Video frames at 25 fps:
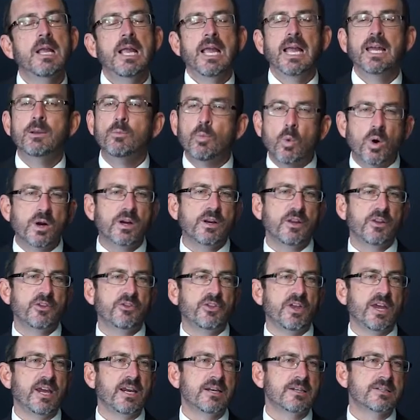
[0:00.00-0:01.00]
And one of the
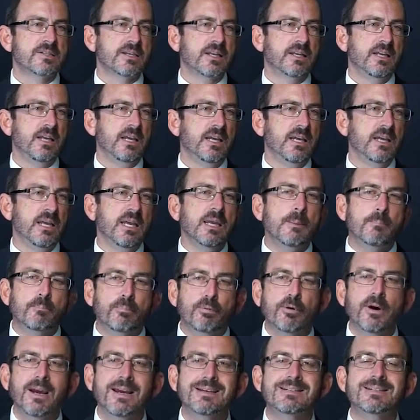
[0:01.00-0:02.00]
things that he, he
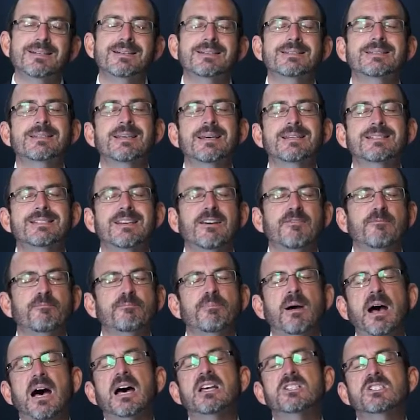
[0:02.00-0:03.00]
prays, he says, if
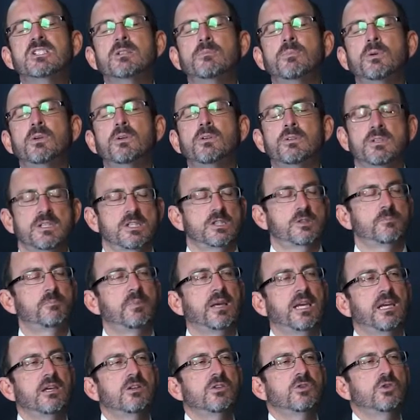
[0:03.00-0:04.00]
possible,
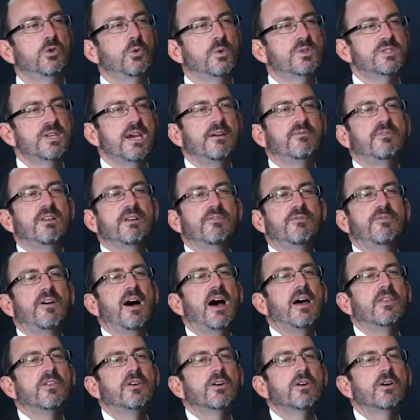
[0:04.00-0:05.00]
speaking to his heavenly
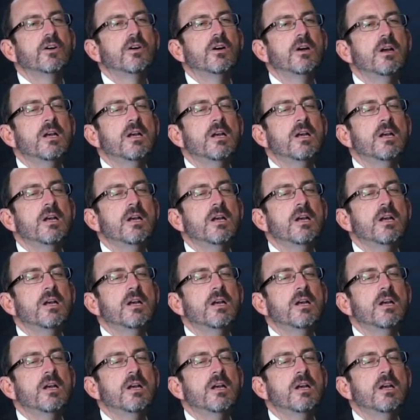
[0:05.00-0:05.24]
Father,